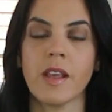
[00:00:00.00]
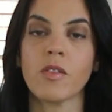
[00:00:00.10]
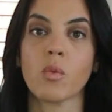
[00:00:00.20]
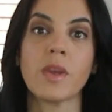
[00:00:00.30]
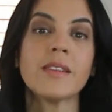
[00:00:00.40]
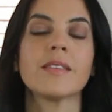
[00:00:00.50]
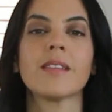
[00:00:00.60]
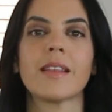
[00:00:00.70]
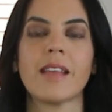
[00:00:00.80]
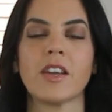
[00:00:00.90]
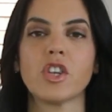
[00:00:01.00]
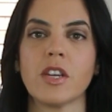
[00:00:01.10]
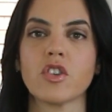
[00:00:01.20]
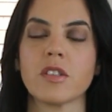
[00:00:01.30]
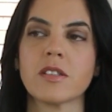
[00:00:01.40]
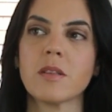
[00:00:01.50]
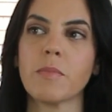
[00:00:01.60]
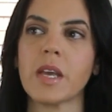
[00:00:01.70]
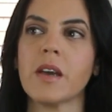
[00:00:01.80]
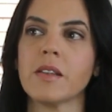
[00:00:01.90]
and the reason that that changes
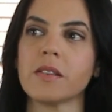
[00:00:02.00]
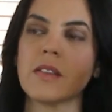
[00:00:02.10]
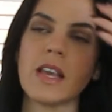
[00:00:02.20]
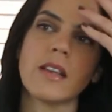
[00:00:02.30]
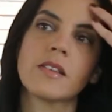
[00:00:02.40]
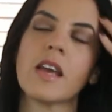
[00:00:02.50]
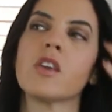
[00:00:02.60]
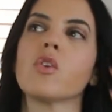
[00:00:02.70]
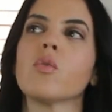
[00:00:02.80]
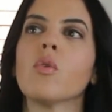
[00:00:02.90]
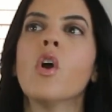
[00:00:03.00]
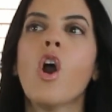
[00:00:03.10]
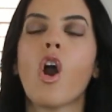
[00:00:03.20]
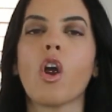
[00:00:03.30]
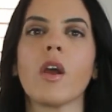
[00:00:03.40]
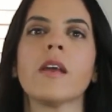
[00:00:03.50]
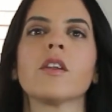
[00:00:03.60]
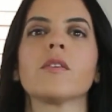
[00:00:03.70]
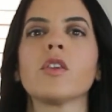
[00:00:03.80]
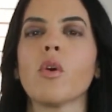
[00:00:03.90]
isn't because things that you are
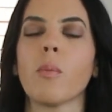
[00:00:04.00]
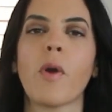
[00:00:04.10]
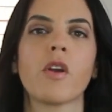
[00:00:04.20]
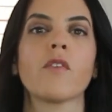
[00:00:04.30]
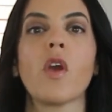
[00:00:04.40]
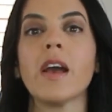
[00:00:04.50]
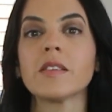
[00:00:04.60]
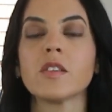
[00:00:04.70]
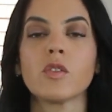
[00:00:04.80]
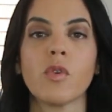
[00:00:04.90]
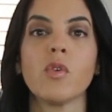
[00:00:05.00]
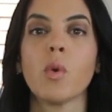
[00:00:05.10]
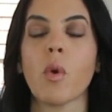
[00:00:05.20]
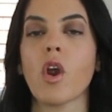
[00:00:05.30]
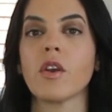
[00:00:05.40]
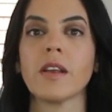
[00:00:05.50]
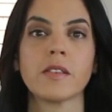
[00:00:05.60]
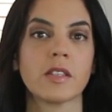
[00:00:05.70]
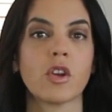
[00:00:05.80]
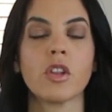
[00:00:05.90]
in a part of your essence of who you are
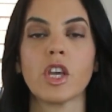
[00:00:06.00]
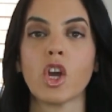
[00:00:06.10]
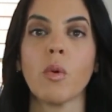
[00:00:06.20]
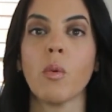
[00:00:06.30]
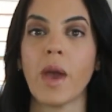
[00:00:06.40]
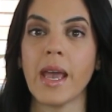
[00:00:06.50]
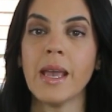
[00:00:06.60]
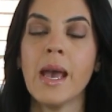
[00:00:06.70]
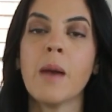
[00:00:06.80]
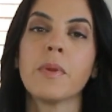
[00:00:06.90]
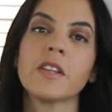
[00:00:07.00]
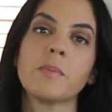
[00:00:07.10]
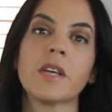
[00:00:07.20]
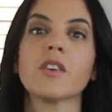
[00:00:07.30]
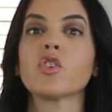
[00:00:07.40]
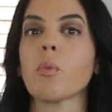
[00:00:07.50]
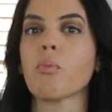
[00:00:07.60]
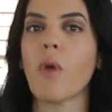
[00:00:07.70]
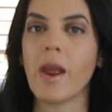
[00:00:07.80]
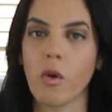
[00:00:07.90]
necessarily go away, but it's because your
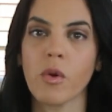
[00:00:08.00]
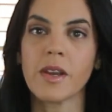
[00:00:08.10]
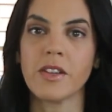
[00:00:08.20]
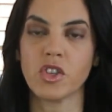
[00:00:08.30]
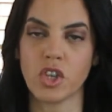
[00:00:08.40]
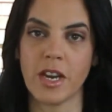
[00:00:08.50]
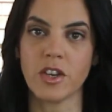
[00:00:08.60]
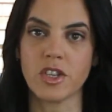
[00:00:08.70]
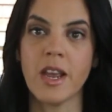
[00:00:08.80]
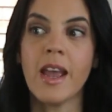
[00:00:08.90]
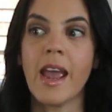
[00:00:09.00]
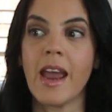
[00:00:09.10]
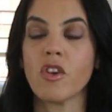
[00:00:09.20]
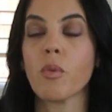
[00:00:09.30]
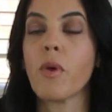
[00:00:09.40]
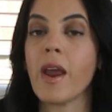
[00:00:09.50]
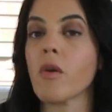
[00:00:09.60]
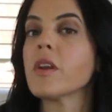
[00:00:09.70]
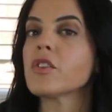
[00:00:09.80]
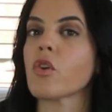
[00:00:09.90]
priorities change, and your
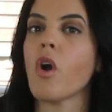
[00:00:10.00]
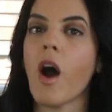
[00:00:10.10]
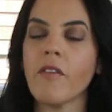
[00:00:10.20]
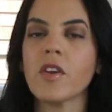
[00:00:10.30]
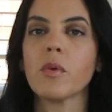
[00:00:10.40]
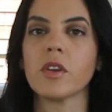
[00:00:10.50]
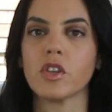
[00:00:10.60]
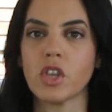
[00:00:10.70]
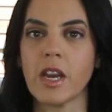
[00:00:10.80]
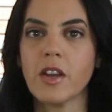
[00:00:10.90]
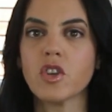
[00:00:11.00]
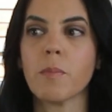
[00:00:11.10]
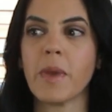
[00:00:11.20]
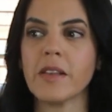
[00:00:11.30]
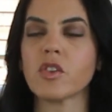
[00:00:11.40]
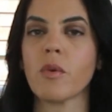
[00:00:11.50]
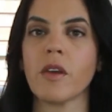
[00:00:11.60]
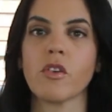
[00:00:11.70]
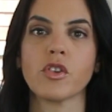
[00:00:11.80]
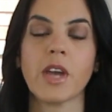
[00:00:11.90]
priorities are often going to change based
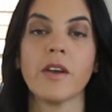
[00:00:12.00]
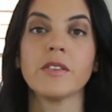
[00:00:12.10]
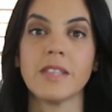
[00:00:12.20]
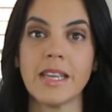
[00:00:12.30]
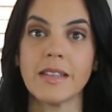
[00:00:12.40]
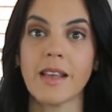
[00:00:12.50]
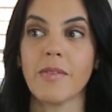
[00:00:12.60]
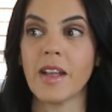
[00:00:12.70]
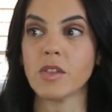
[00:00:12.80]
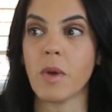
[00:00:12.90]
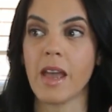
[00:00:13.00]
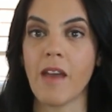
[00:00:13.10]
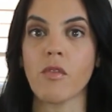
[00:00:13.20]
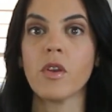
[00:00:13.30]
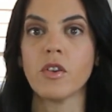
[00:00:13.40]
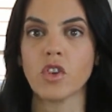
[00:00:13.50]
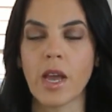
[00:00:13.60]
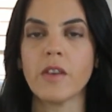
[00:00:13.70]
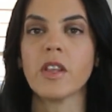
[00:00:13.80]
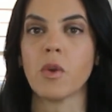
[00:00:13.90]
around your child's needs, and that's why every
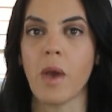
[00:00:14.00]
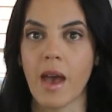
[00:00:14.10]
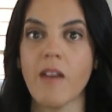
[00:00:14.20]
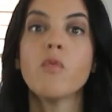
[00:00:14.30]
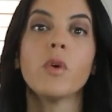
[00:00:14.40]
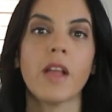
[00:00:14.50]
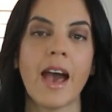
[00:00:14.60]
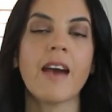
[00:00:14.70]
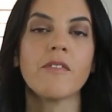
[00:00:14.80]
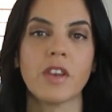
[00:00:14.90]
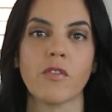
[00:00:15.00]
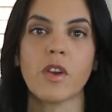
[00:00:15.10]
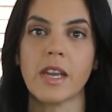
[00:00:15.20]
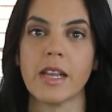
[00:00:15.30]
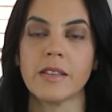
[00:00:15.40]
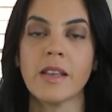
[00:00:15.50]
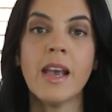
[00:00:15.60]
child that you have will have different needs,